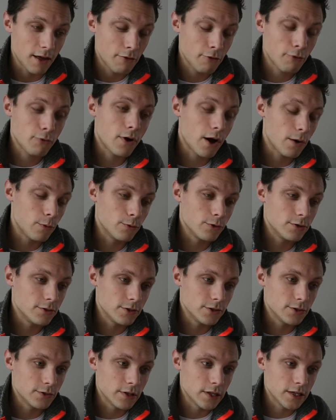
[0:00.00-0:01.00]
thought I
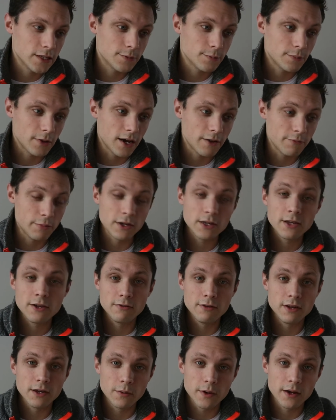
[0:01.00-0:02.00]
wouldn't do this, but I've been
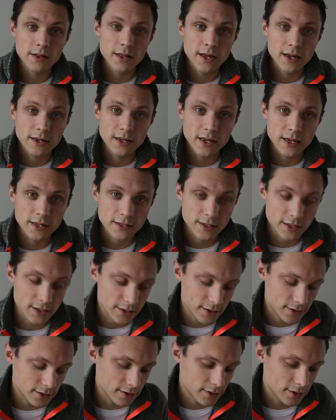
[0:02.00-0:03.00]
acutely aware of the head
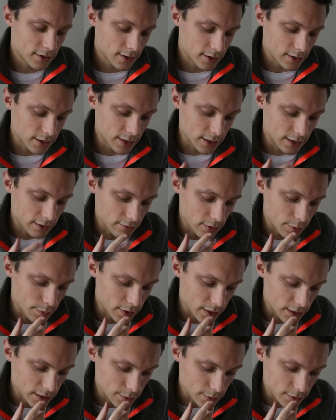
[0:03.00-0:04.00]
gaskets needing
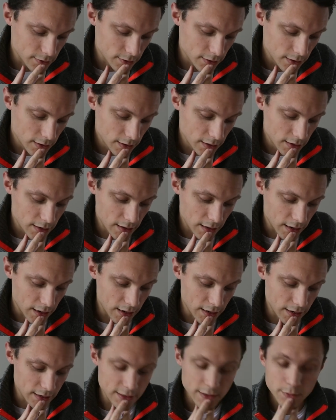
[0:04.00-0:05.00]
replacement,
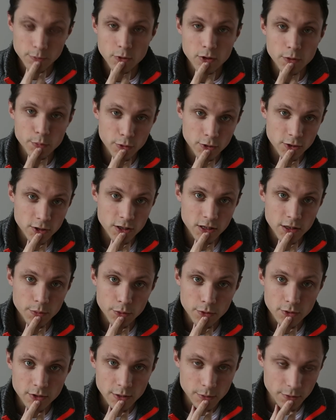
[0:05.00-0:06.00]
and I didn't want to push it to the
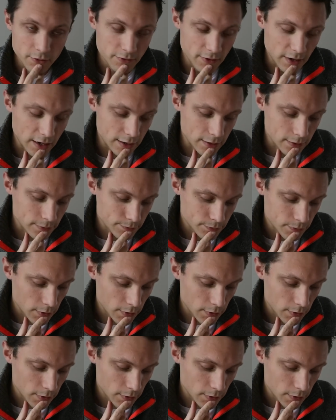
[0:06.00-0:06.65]
point it would fail.